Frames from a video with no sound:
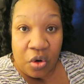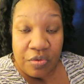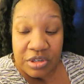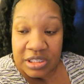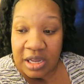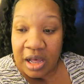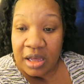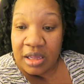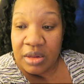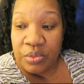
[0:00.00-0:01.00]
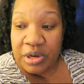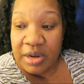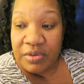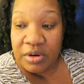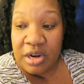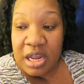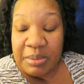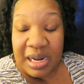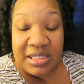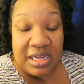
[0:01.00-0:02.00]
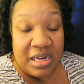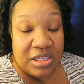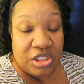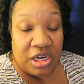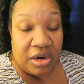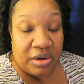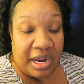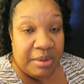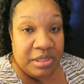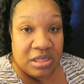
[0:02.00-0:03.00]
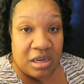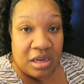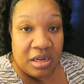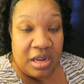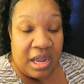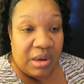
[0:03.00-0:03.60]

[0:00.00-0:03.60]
Overstock and whatever, but I seen this chair on Amazon